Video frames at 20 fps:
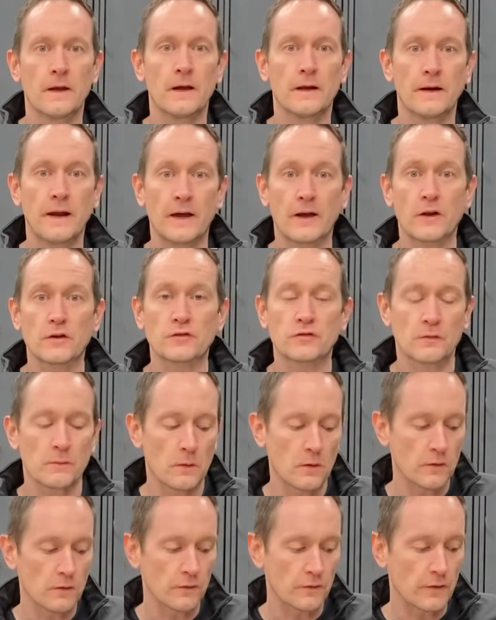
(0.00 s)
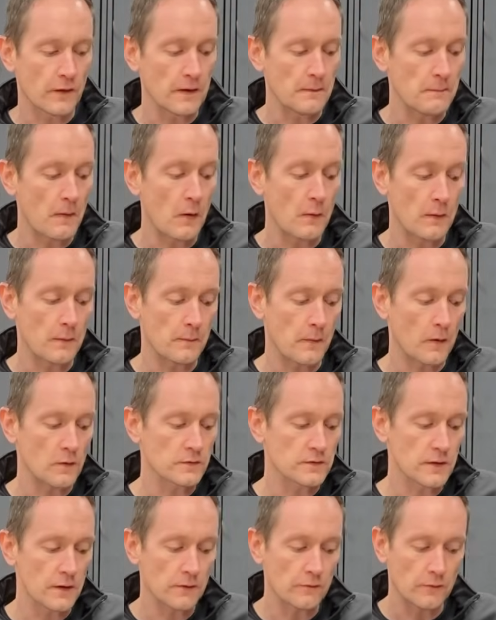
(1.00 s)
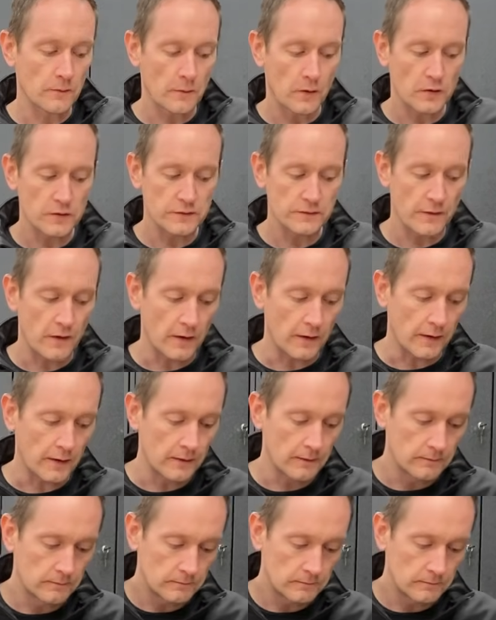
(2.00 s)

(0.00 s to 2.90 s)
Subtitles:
Now I'm going to remove the mowing motor from the Husqvarna.